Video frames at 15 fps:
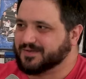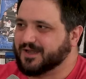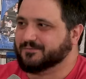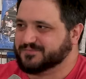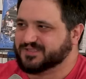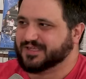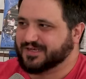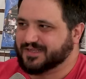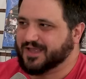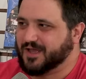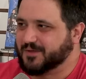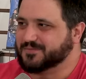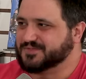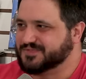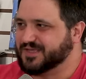comes in and
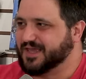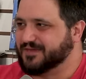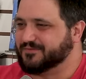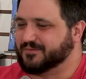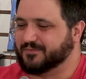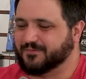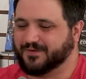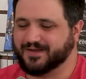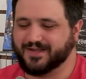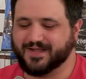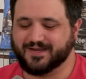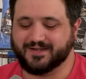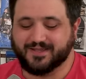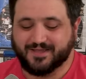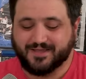helps save him and
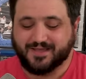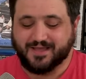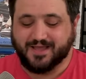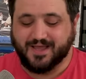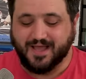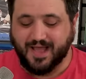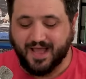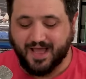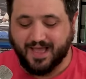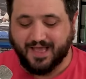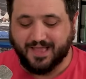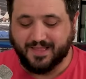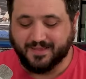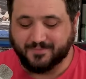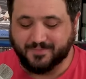whatnot.
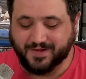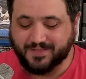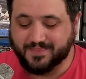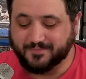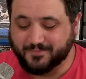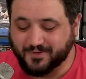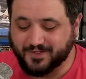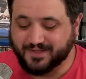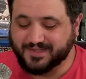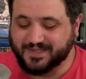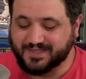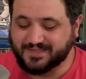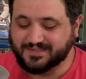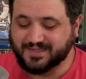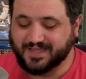But in the book,
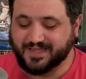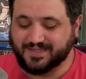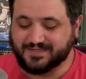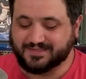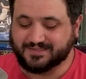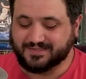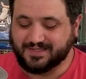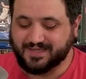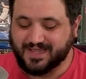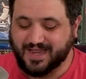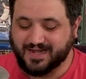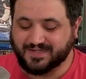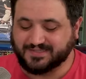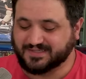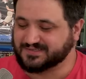he
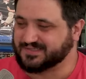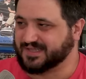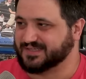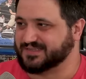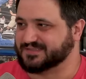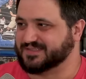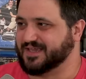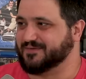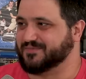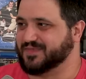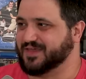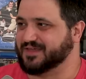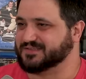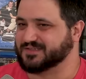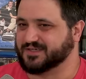kind of does like the same
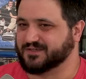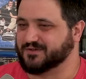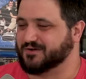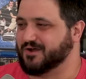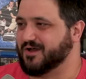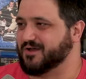things. Like, you're